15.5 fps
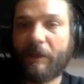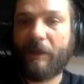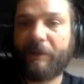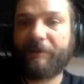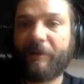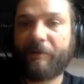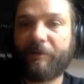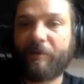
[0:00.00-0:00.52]

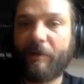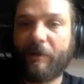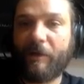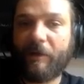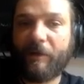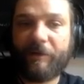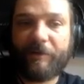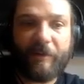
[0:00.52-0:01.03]
That sounds quite
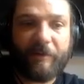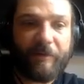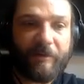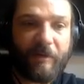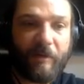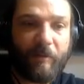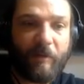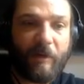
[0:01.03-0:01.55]
nice. That's
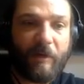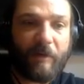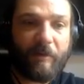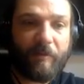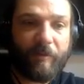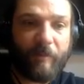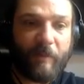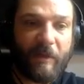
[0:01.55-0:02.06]
going to
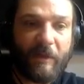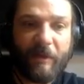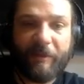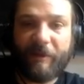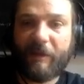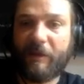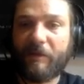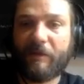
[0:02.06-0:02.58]
work for me, I
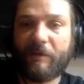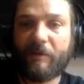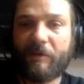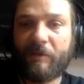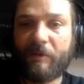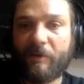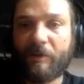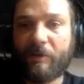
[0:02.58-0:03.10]
think.
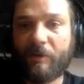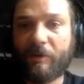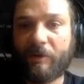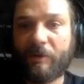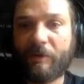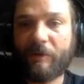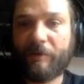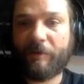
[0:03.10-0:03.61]

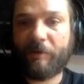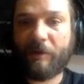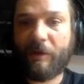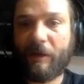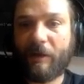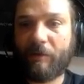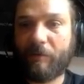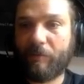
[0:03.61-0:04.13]
So
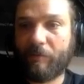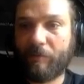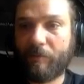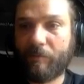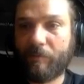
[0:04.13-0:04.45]
now,